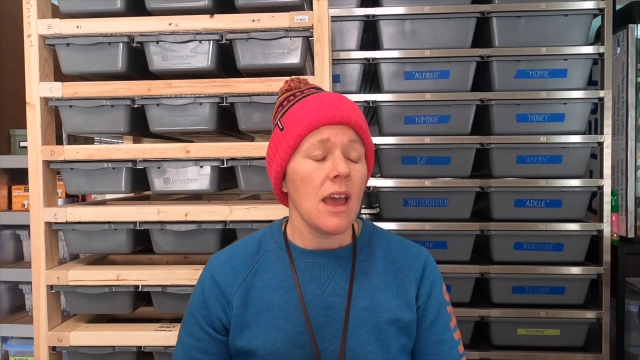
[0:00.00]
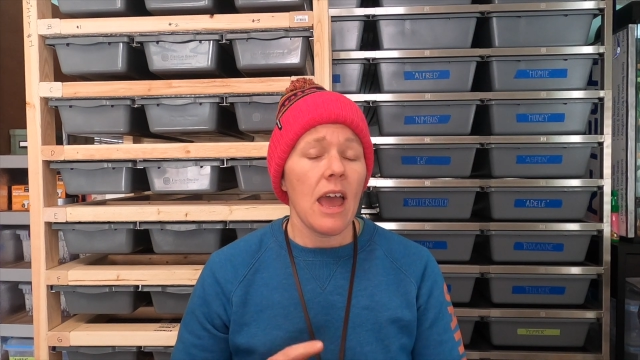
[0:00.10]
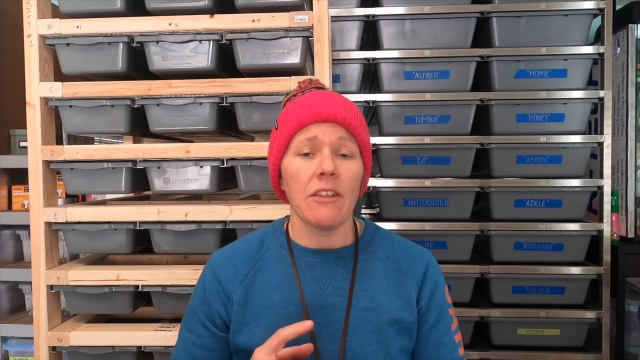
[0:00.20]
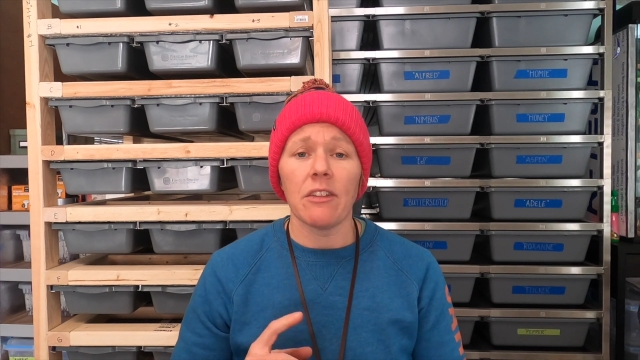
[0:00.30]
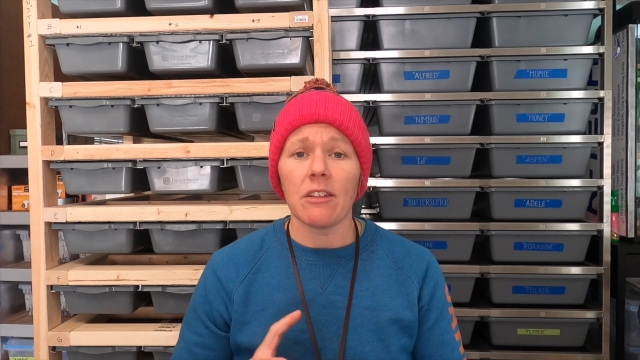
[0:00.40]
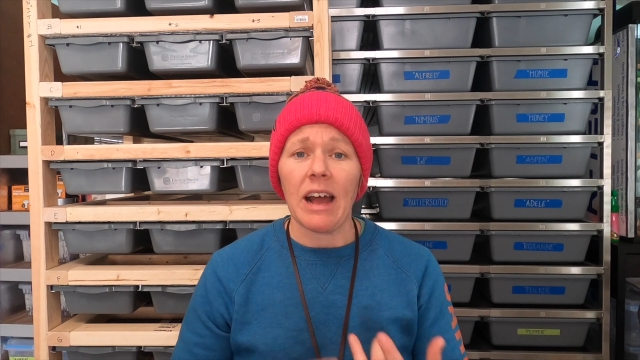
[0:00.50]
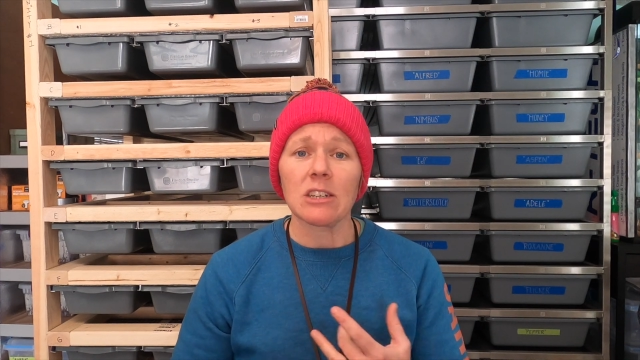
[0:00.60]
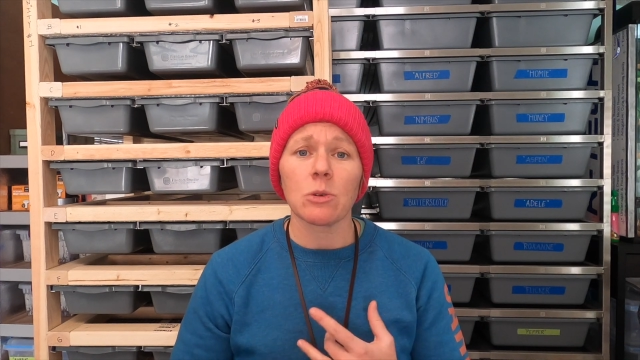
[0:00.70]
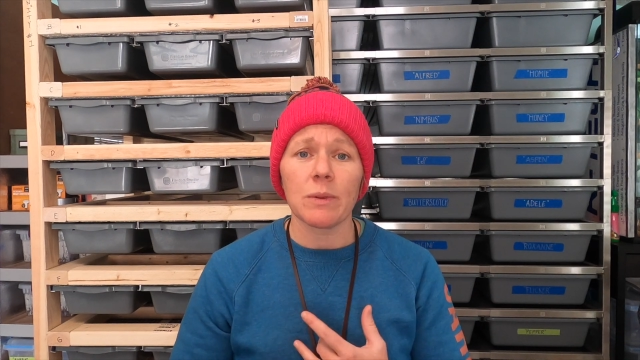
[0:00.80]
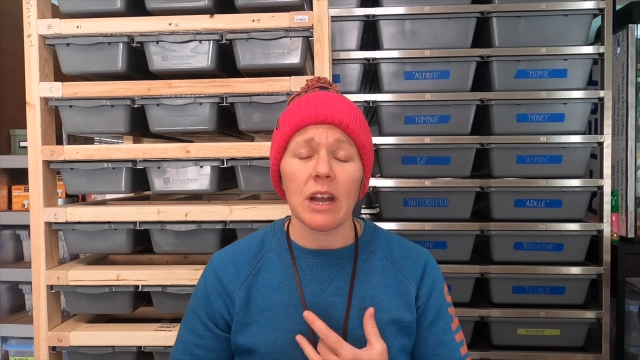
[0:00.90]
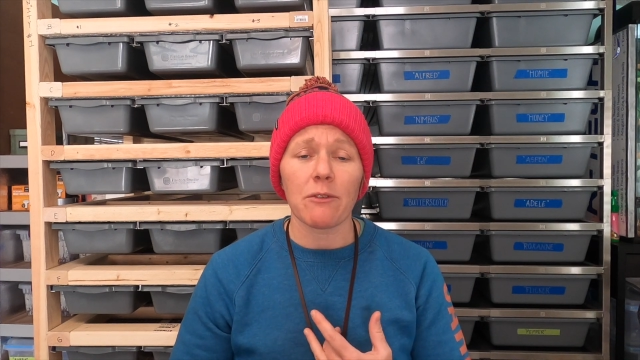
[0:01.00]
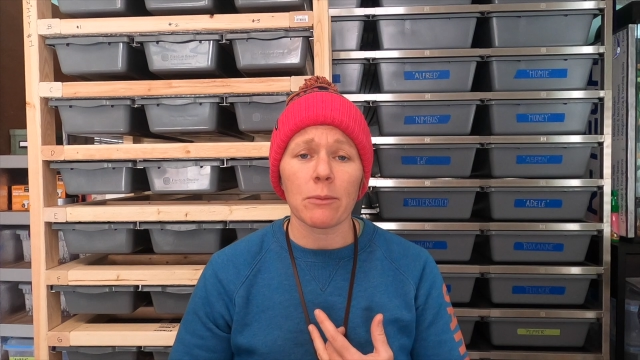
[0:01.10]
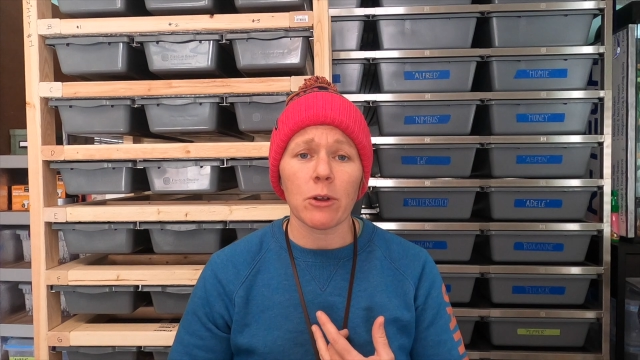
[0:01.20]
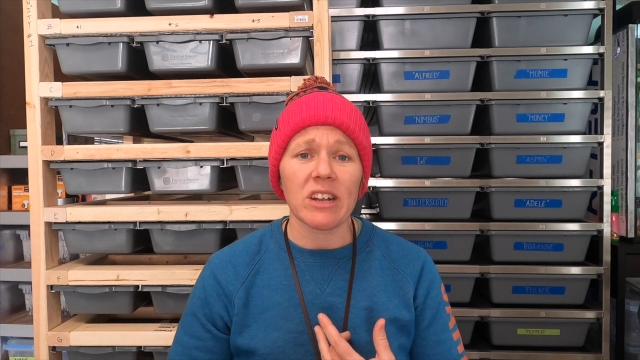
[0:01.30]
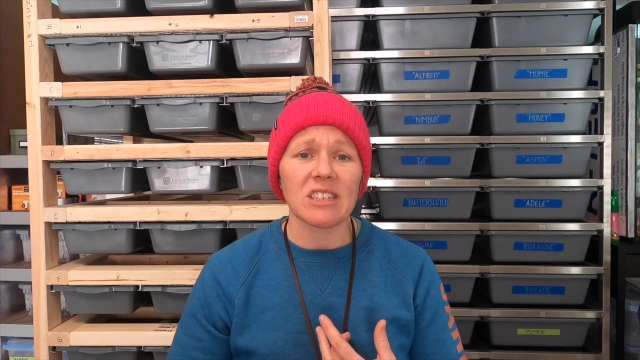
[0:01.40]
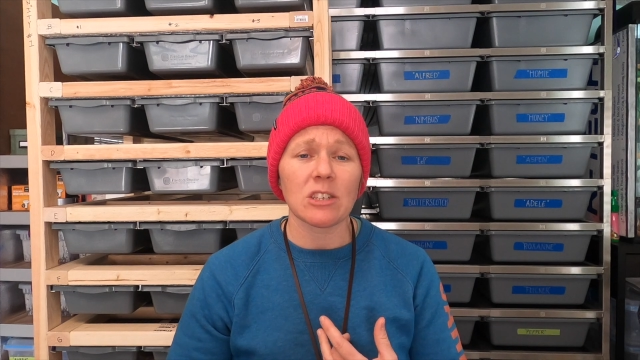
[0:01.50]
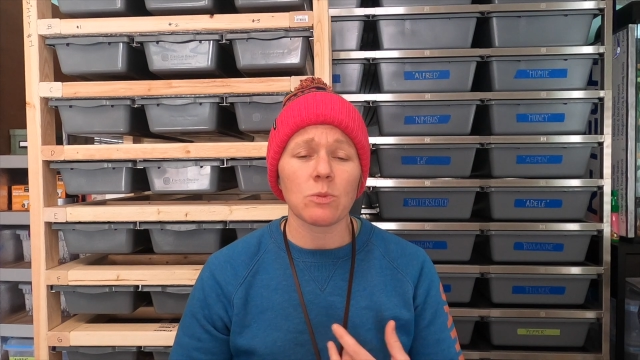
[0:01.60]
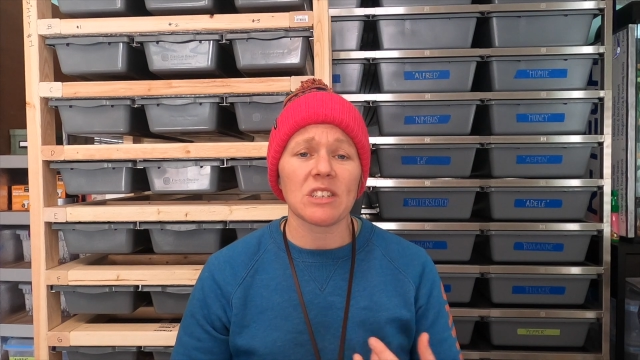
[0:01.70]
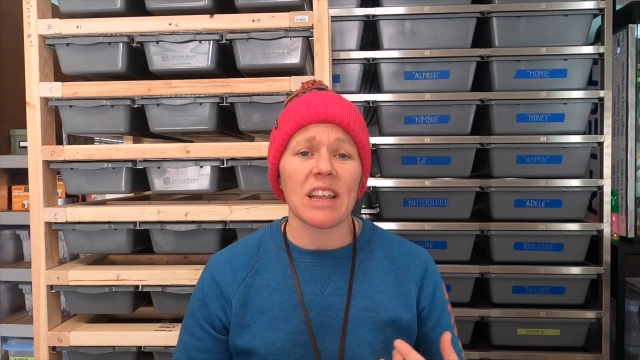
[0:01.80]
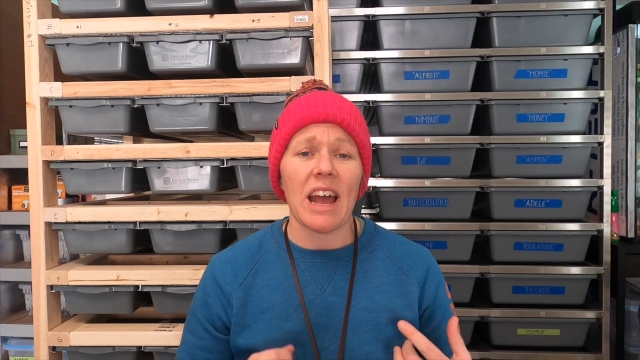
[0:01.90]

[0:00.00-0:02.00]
And then the last one we got from Craigslist was